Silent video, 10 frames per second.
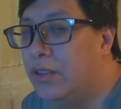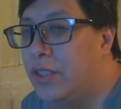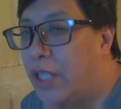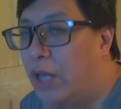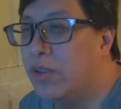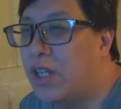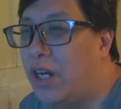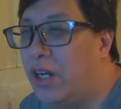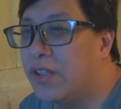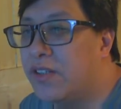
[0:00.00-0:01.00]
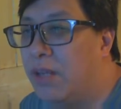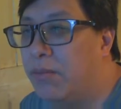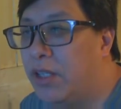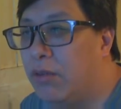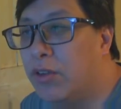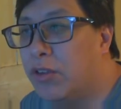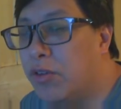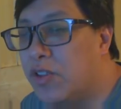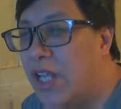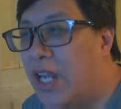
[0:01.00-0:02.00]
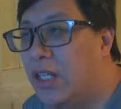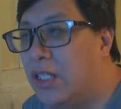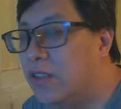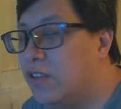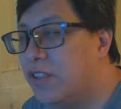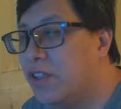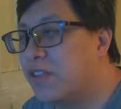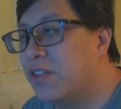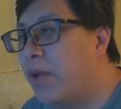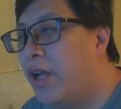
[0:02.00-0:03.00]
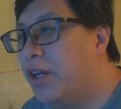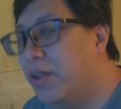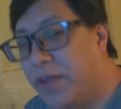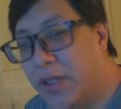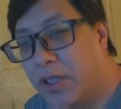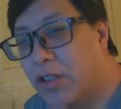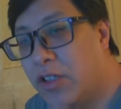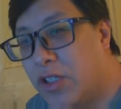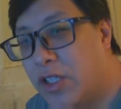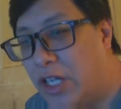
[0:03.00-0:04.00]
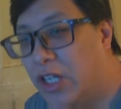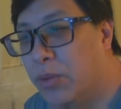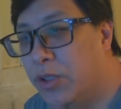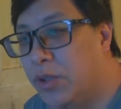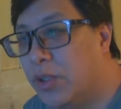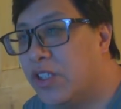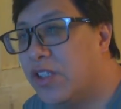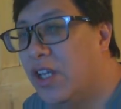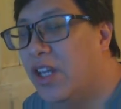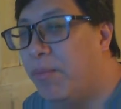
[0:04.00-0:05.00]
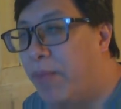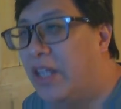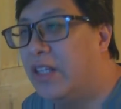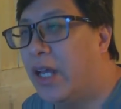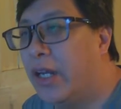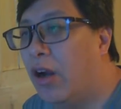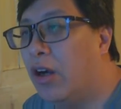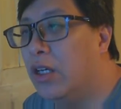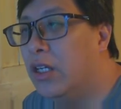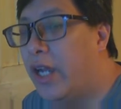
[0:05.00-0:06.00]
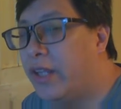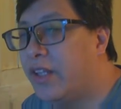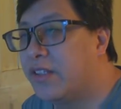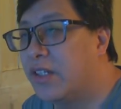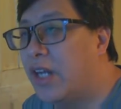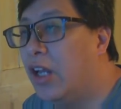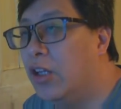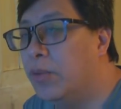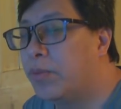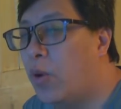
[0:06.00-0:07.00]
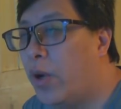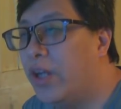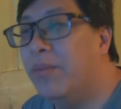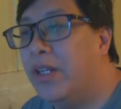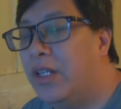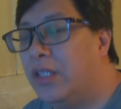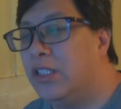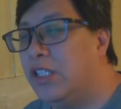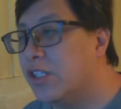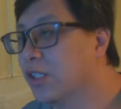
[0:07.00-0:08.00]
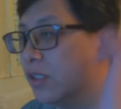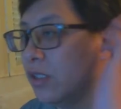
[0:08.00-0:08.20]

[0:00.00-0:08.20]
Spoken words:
That was kind of the same thing with Crusade, is it doesn't matter if they're terrible units, make that Ara, and that's going to help quite a bit in Legion.